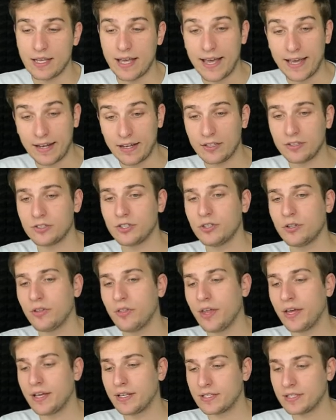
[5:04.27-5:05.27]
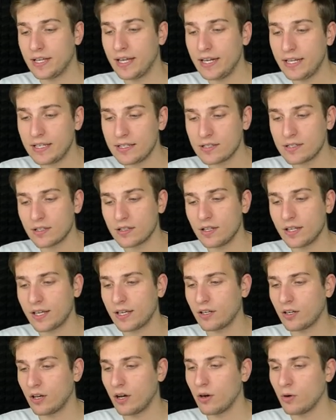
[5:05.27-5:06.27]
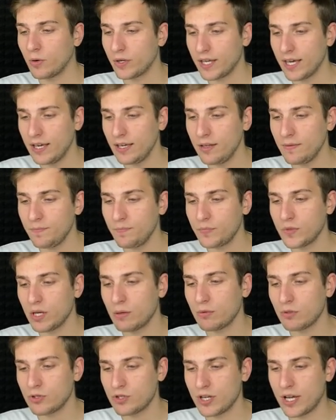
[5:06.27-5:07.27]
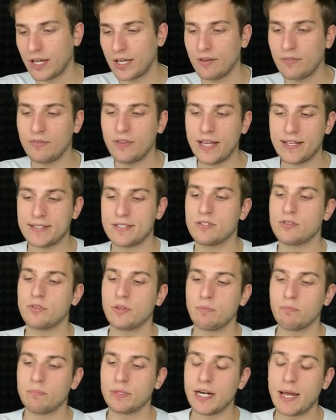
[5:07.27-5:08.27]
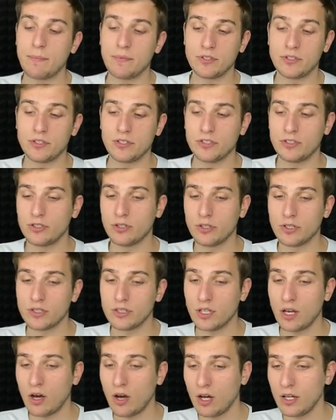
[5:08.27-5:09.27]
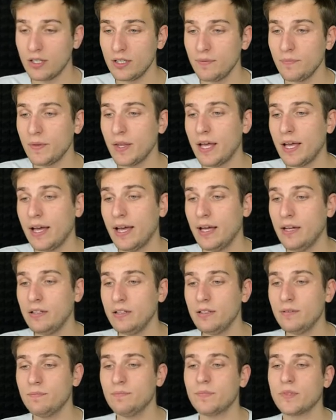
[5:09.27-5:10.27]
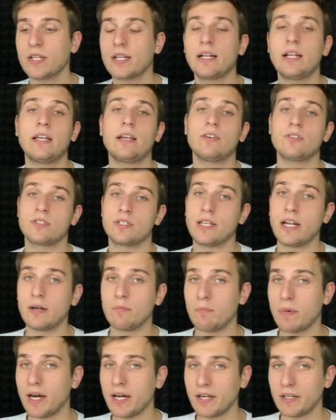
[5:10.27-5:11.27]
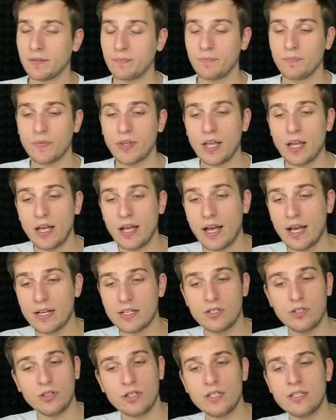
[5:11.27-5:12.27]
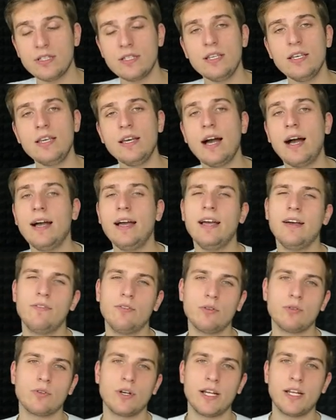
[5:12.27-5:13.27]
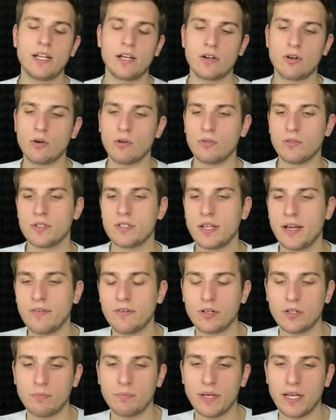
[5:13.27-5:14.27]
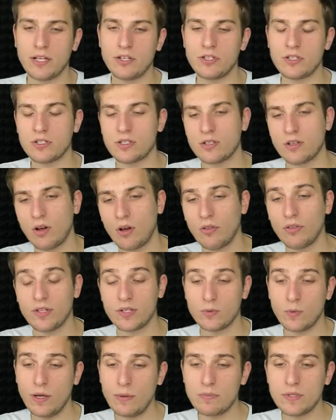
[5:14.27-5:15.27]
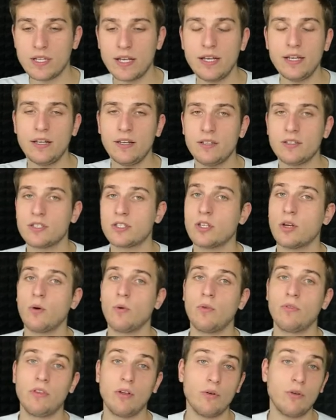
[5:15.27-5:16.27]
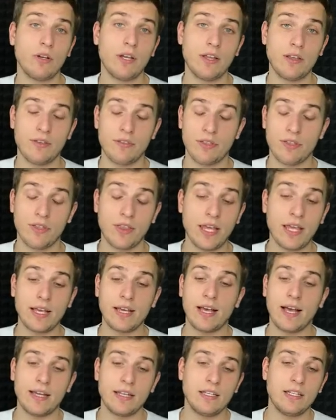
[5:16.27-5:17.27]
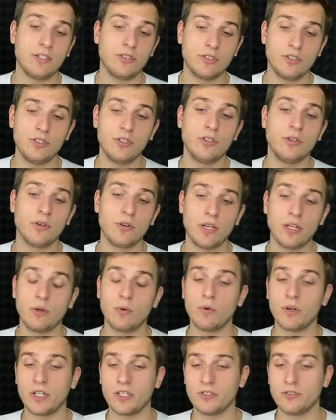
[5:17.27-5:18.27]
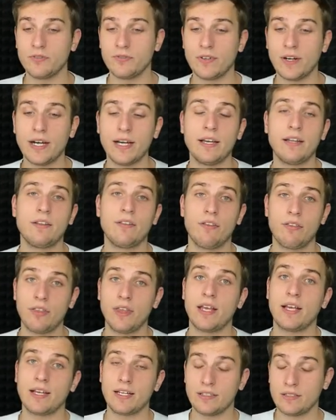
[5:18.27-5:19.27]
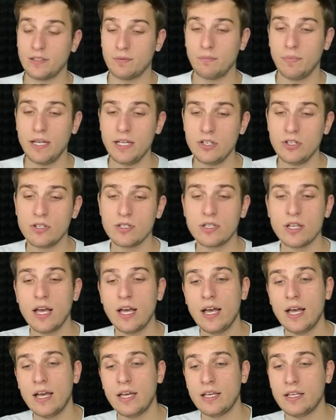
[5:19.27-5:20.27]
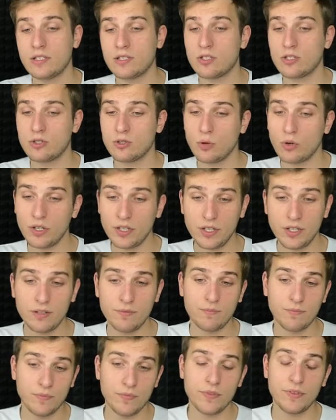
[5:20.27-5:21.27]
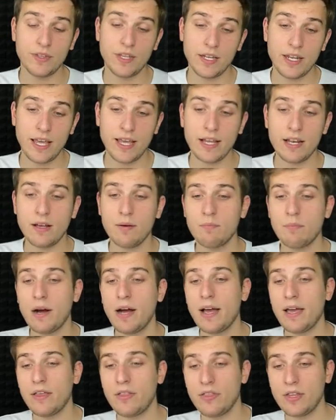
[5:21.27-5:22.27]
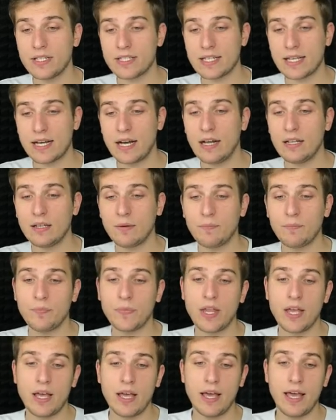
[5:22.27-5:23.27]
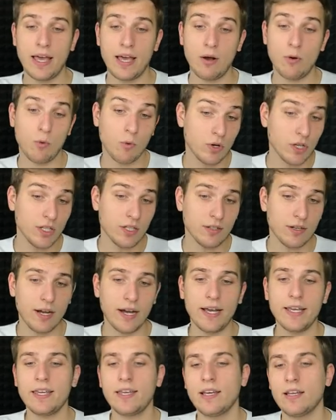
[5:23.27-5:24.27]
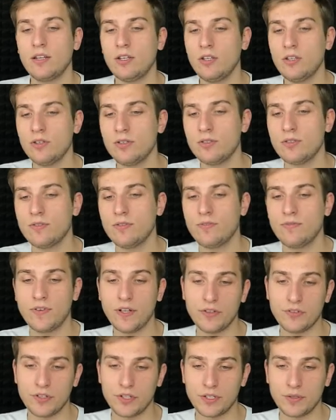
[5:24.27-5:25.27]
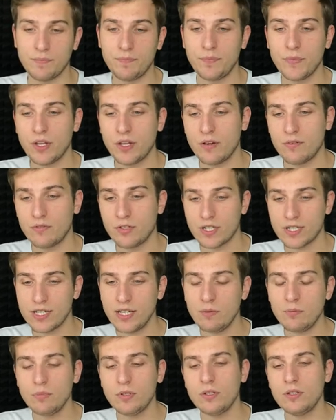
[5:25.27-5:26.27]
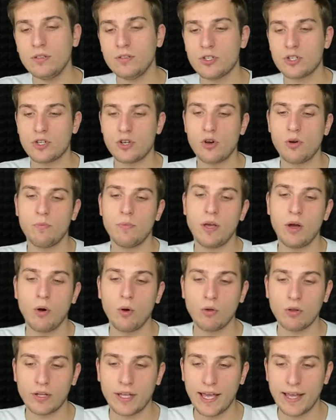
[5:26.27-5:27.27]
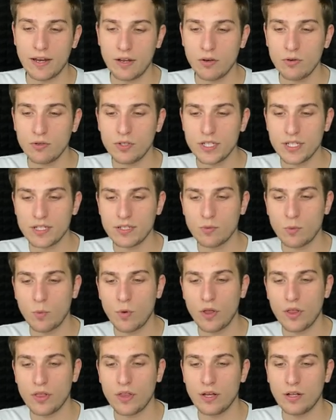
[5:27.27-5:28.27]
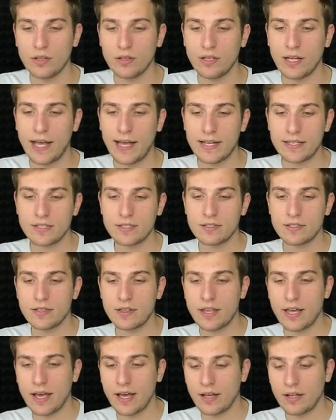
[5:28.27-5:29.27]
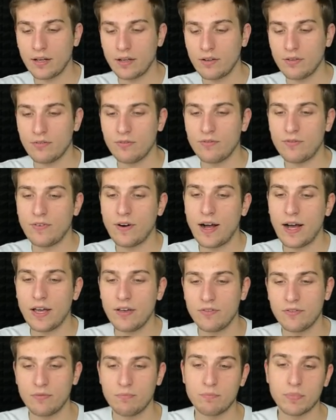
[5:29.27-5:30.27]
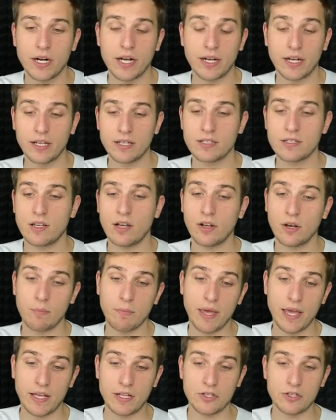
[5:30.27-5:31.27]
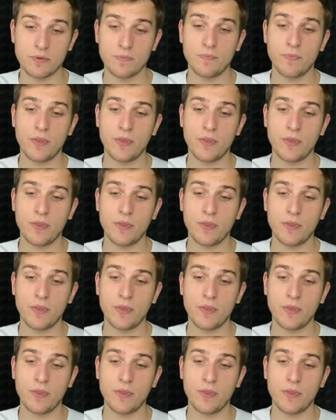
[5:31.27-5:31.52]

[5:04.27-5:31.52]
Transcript: added to the settings, click on OK, double check if necessary parameter turned on, and click on Start button. As you can see, I have already crawled several pages on this website, so the only thing I need to do in order to find theme content pages is sort the data by this column, or I can use filter. For example, show me all categories with less than 5 products on a page.